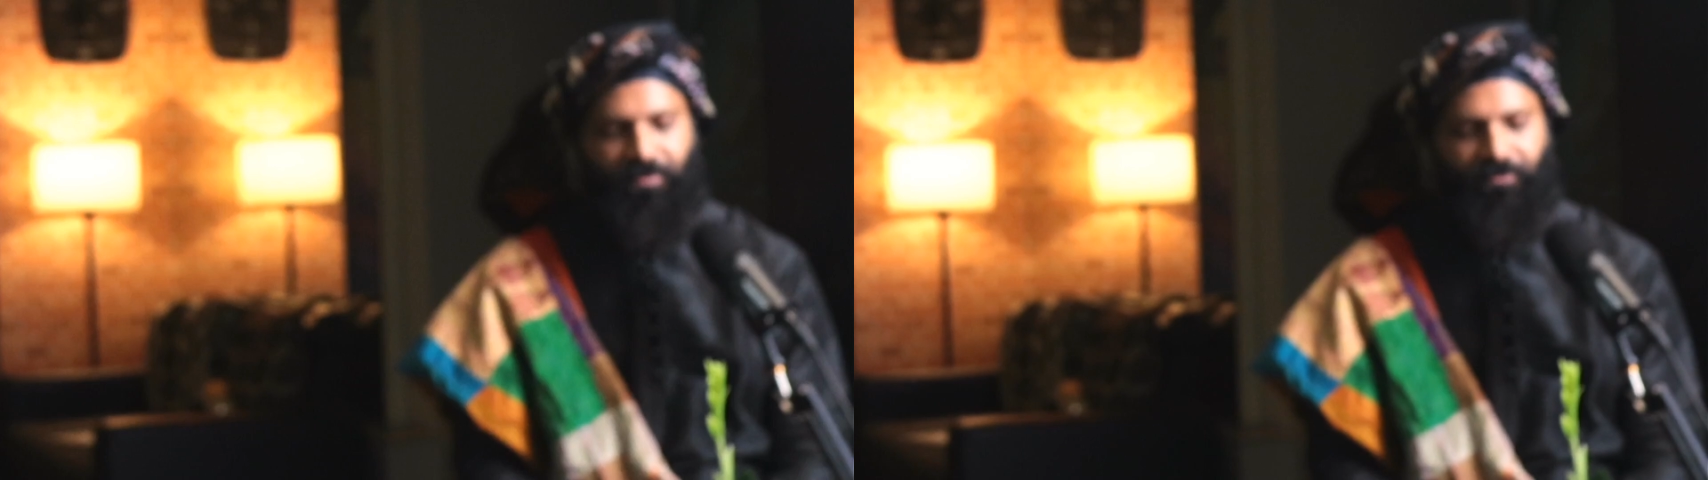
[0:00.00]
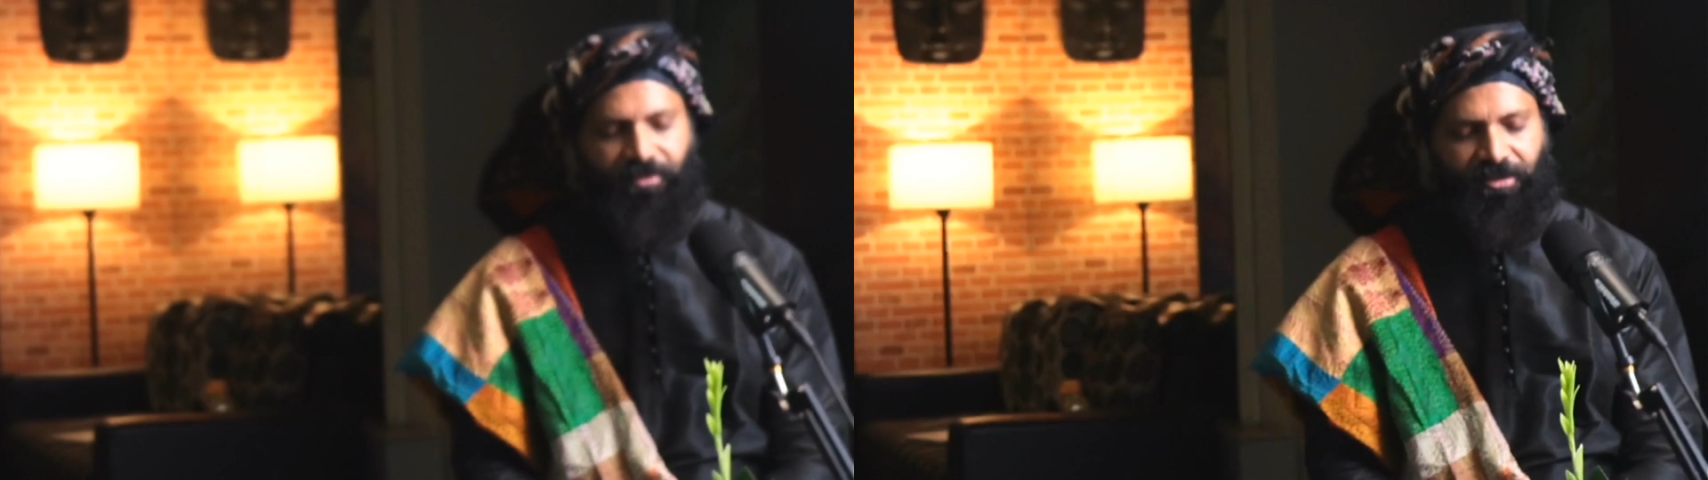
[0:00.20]

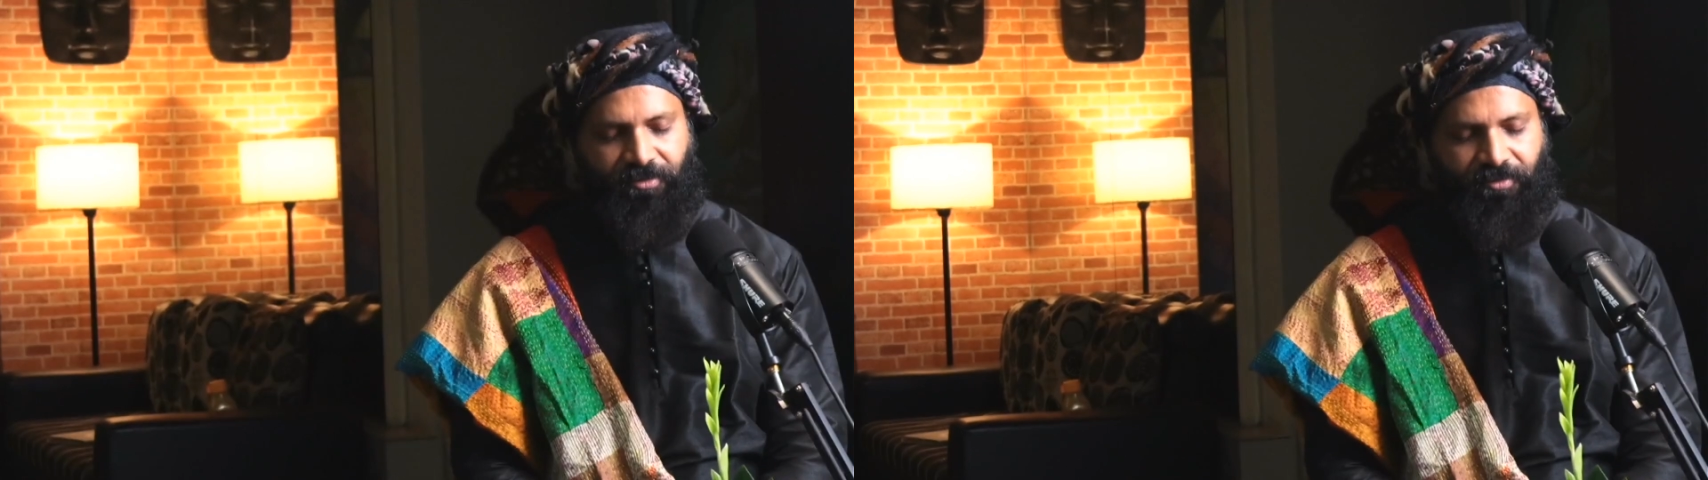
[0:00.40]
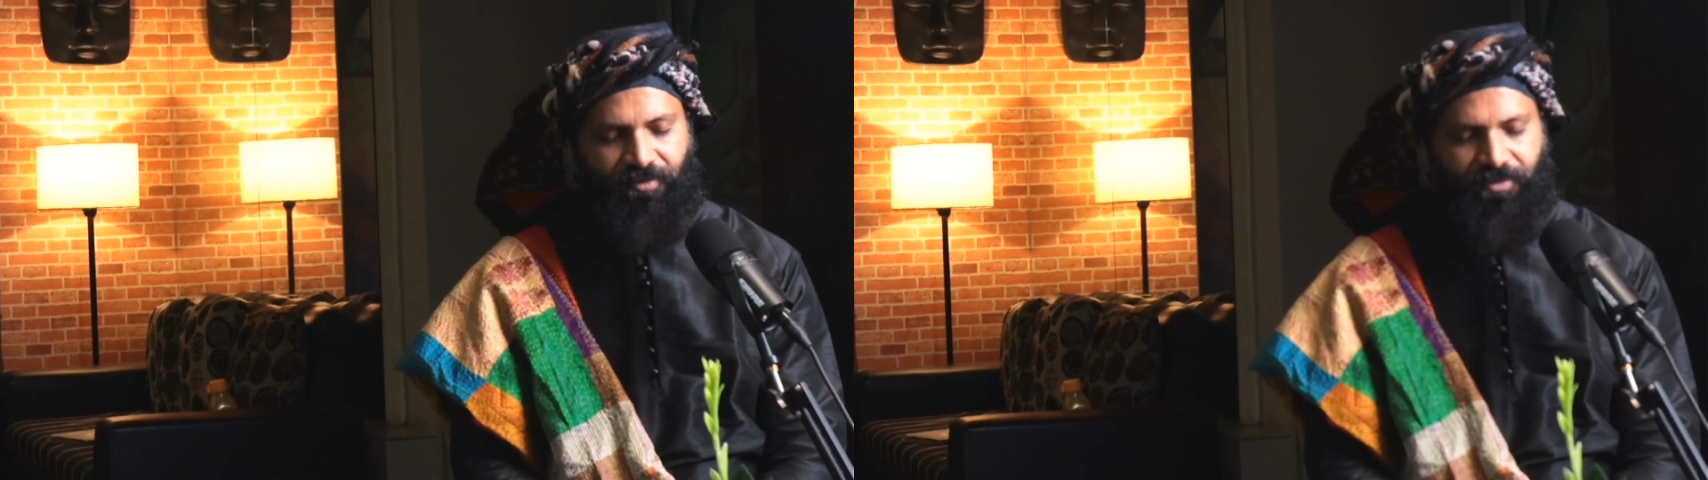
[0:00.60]

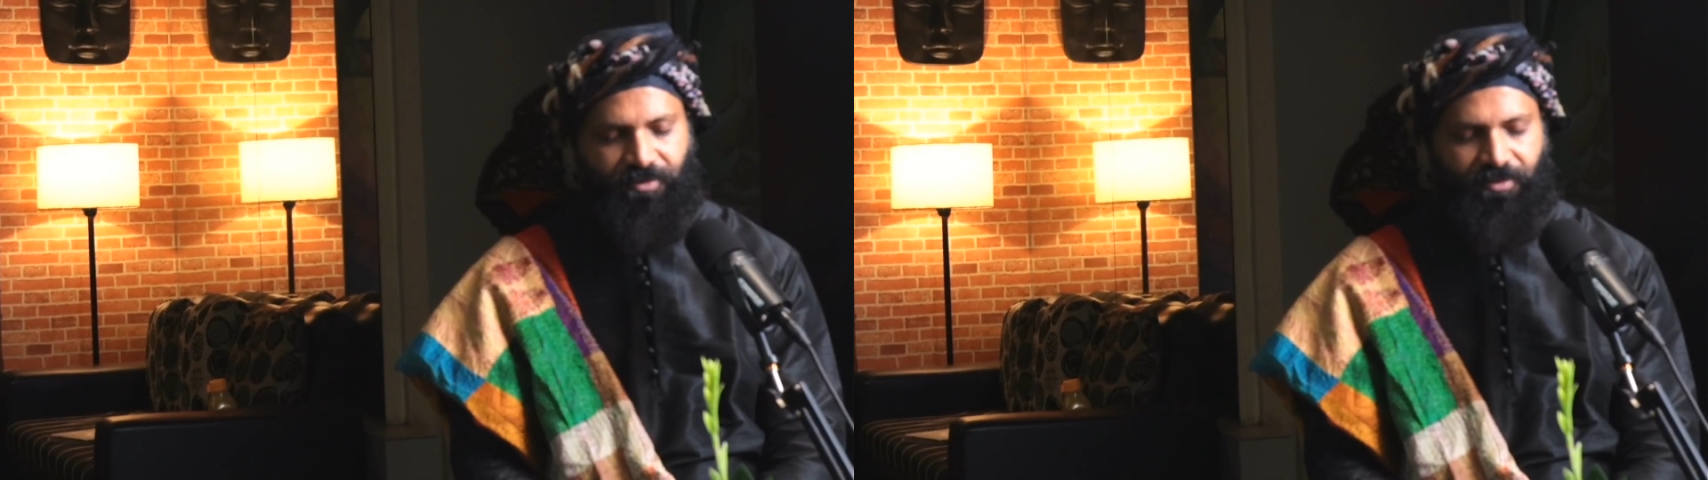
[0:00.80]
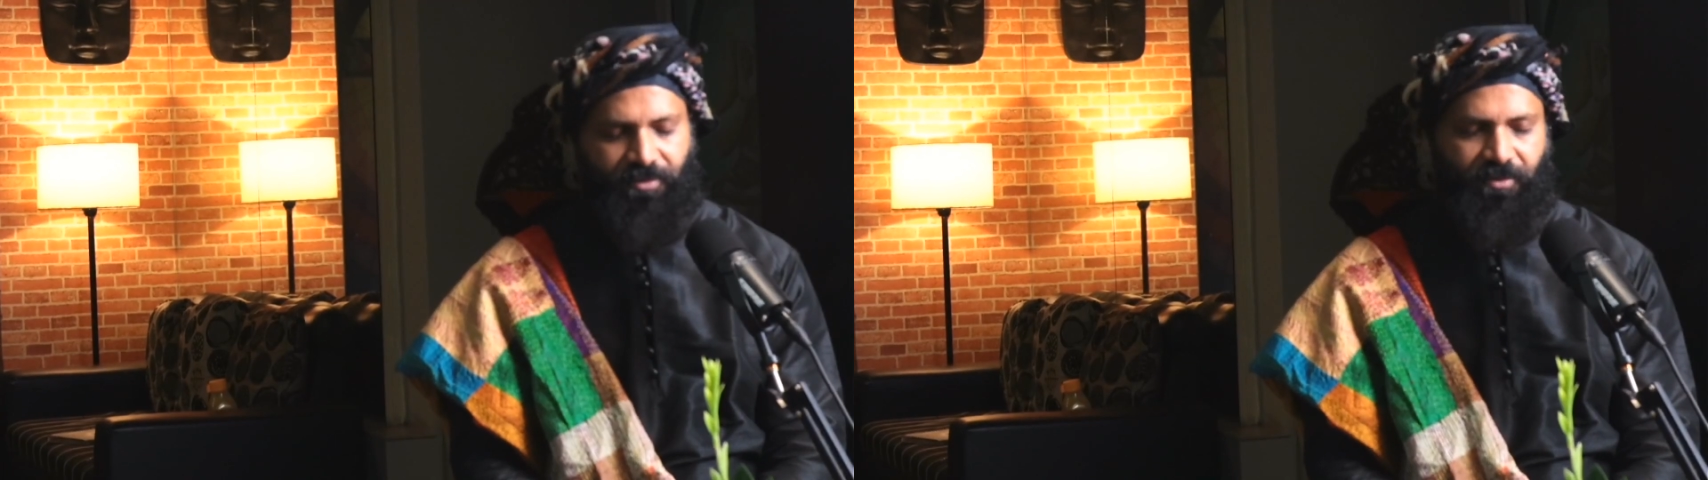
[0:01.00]
values